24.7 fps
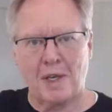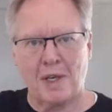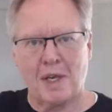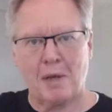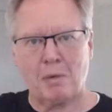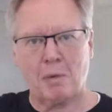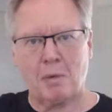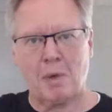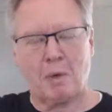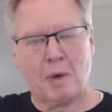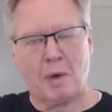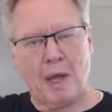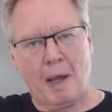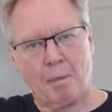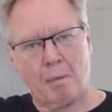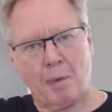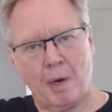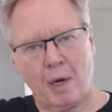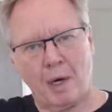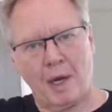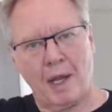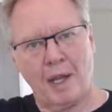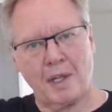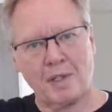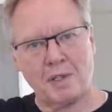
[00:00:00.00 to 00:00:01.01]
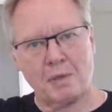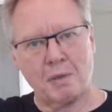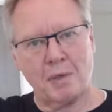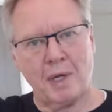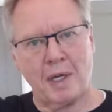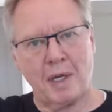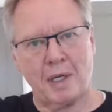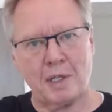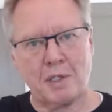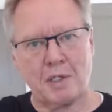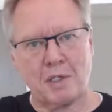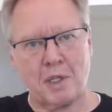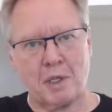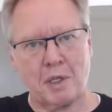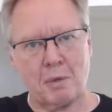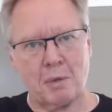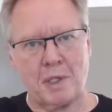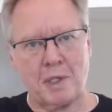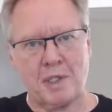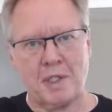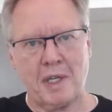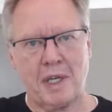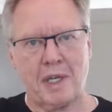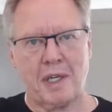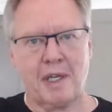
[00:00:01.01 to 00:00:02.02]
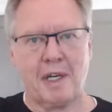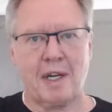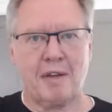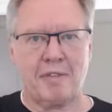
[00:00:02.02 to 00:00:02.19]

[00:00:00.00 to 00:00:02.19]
and we wrap our hands around each other. We take it.